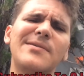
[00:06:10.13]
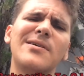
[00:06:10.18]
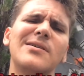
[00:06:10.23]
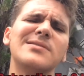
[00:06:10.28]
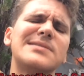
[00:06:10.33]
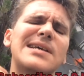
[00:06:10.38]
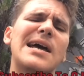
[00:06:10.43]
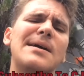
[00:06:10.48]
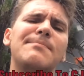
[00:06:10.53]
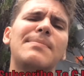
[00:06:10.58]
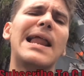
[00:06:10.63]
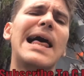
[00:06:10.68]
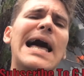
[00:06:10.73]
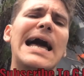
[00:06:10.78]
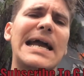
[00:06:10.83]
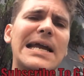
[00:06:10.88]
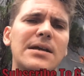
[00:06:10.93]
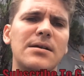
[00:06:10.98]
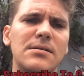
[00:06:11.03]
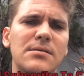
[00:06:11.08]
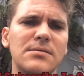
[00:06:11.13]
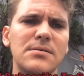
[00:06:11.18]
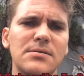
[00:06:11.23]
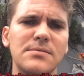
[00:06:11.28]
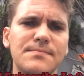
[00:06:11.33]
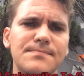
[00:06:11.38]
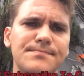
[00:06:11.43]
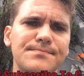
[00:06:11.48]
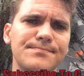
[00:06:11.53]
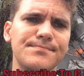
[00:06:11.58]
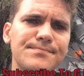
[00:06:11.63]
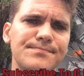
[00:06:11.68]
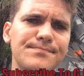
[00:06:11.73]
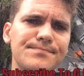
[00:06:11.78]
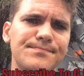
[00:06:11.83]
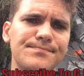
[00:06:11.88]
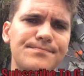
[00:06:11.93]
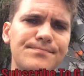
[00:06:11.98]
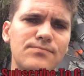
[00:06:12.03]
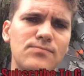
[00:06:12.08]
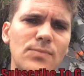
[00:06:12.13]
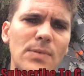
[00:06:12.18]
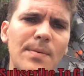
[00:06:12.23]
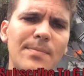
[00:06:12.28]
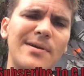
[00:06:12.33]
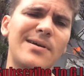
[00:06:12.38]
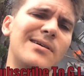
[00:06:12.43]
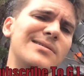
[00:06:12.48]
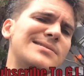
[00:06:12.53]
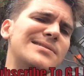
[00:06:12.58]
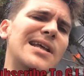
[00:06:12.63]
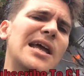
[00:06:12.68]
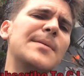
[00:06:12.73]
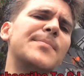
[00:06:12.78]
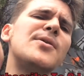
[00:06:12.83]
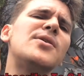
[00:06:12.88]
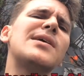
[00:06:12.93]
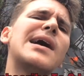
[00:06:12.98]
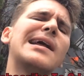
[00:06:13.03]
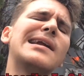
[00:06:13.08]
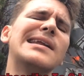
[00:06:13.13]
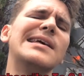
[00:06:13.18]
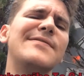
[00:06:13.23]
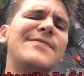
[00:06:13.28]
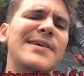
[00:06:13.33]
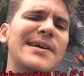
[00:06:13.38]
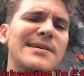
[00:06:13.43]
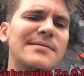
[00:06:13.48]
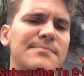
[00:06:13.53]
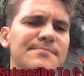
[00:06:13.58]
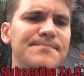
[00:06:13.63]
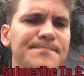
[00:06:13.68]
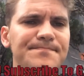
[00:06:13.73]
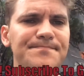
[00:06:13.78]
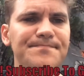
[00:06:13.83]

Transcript: because I'm black. Because the neighborhood I live in.